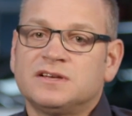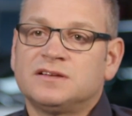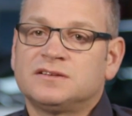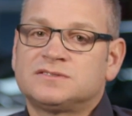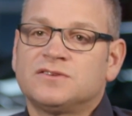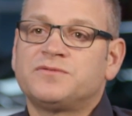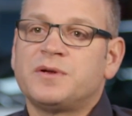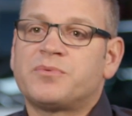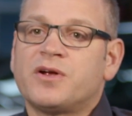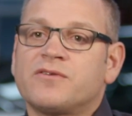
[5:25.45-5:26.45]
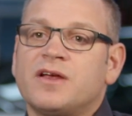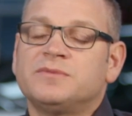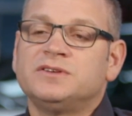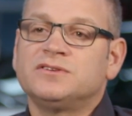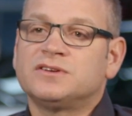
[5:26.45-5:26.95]
a software
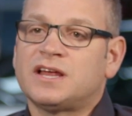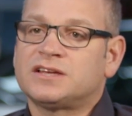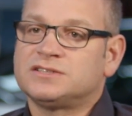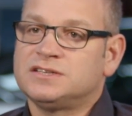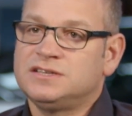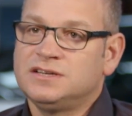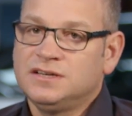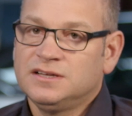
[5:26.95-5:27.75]
program that you could actually